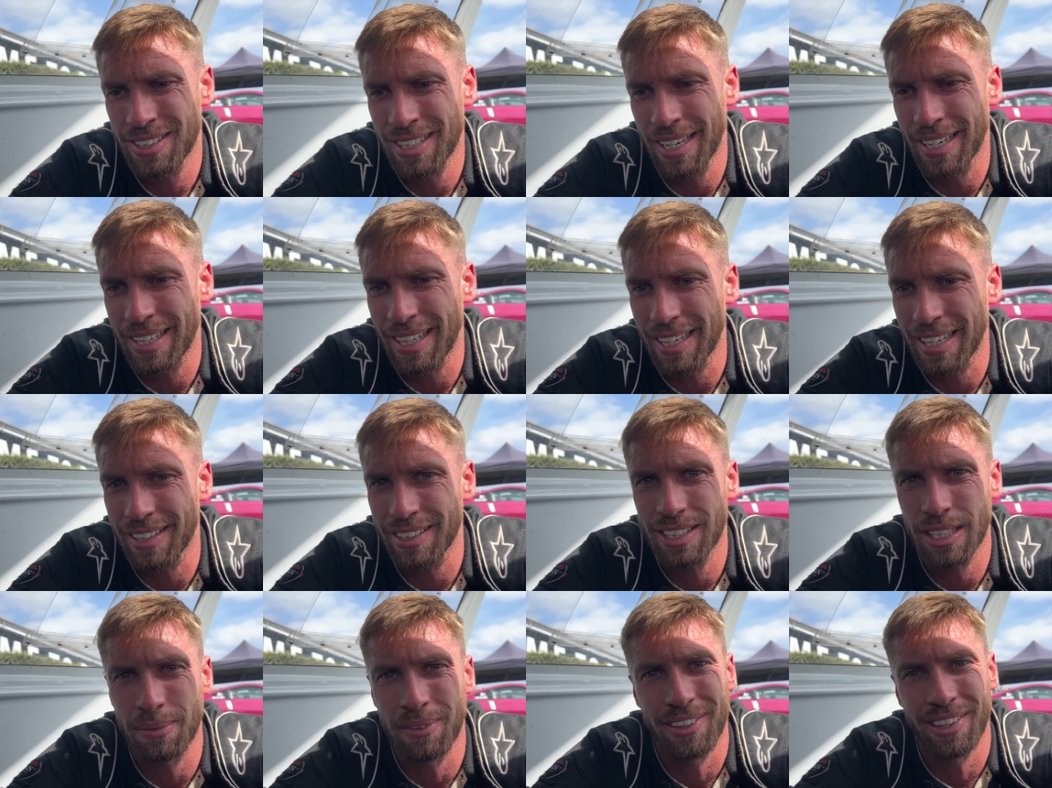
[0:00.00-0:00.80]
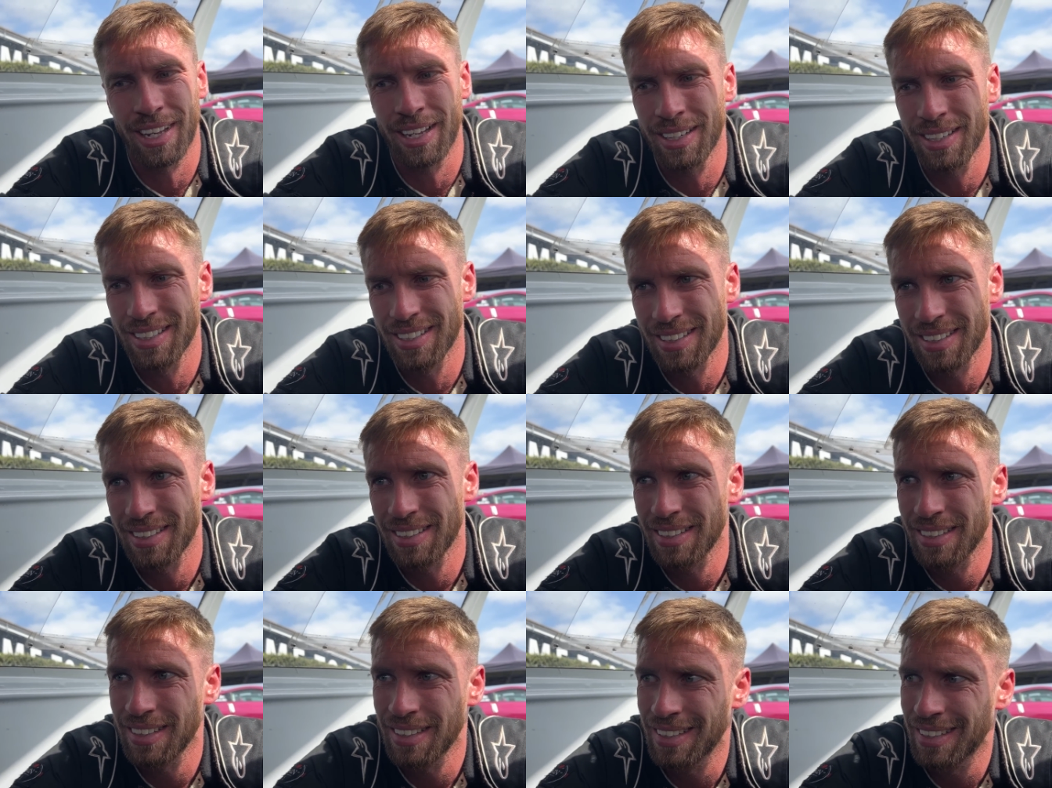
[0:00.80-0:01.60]
take it easy, but then
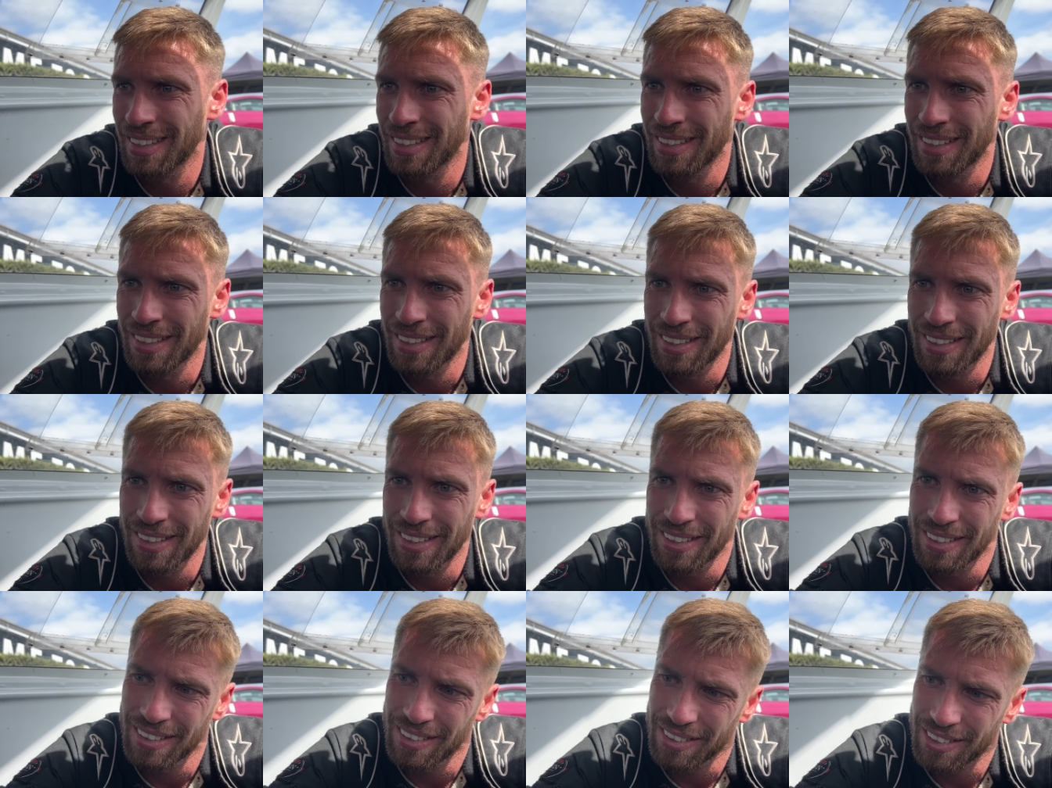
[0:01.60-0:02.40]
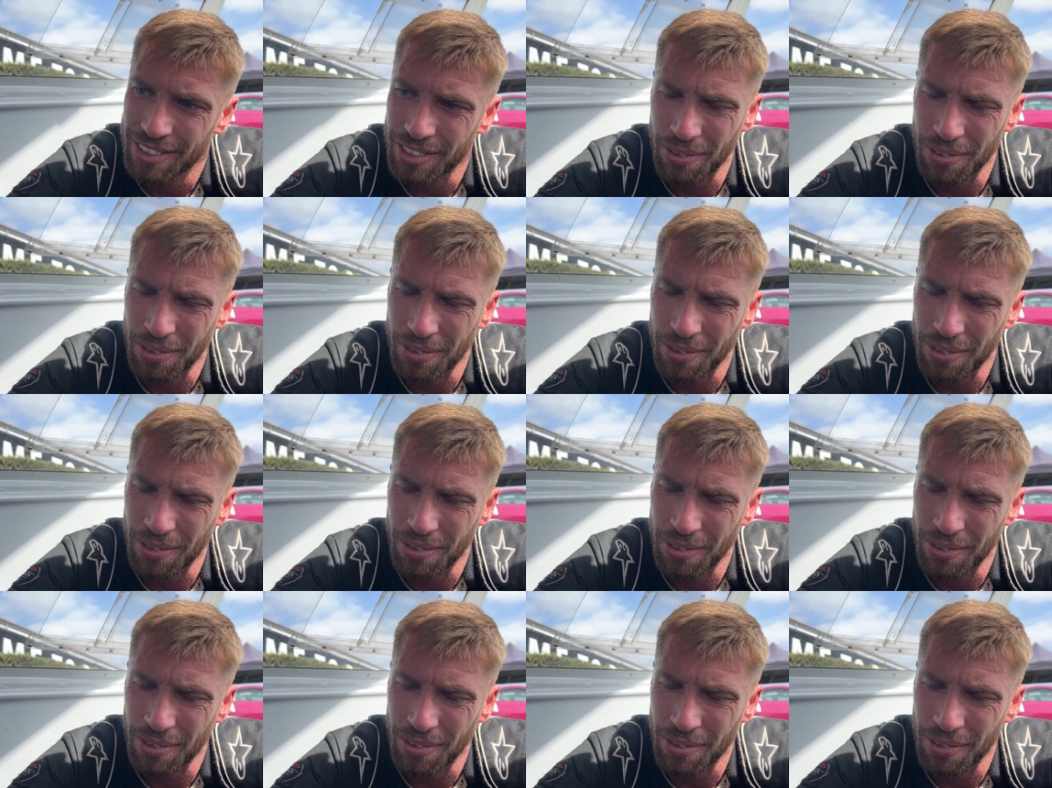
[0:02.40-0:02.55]
it's